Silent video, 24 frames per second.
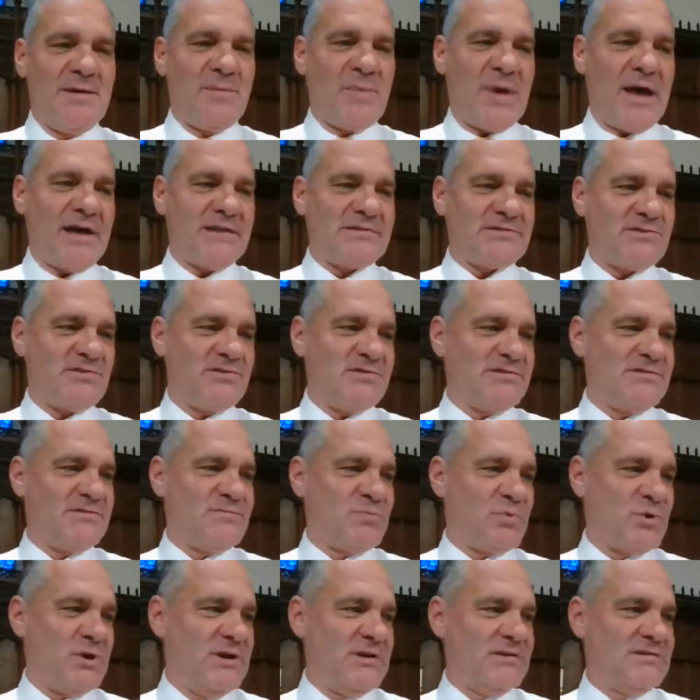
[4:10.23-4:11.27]
pastors,
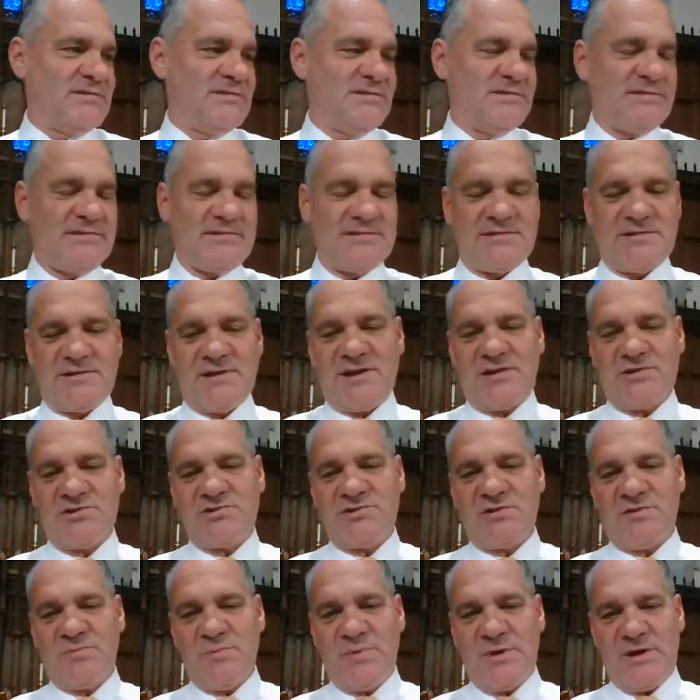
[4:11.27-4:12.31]
priests
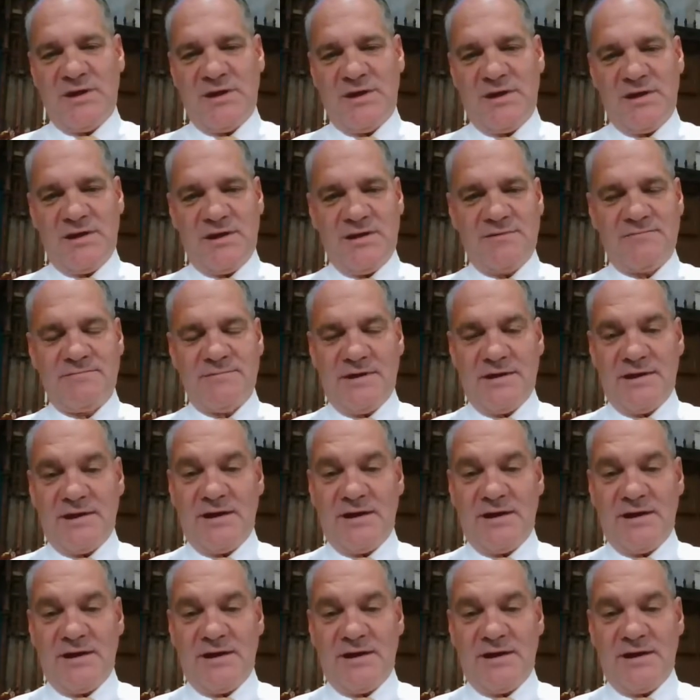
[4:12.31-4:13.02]
should be